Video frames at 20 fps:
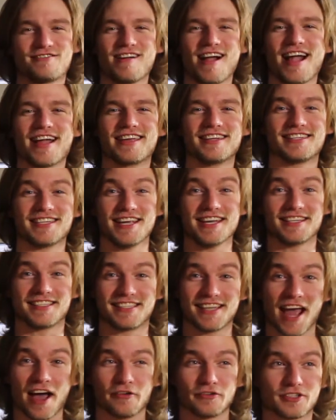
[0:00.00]
dragons, it
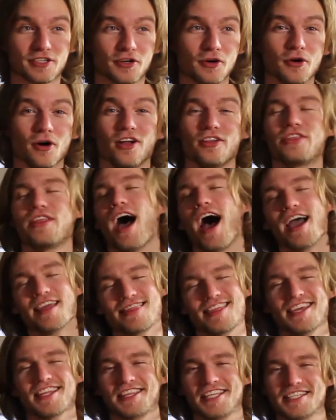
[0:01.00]
sounds cool. I
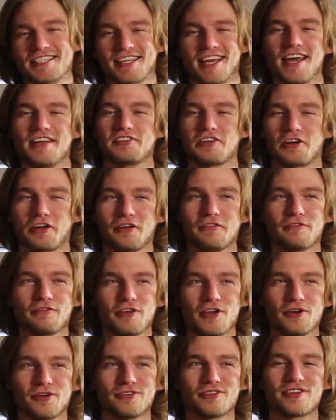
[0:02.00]
think these guys are
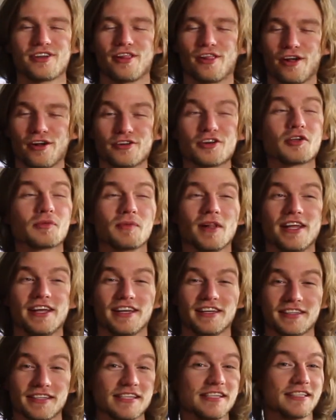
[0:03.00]
confused. They're just
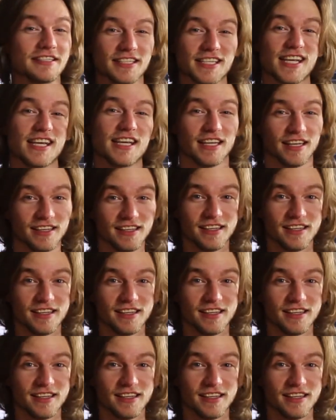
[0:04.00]
playing D&D.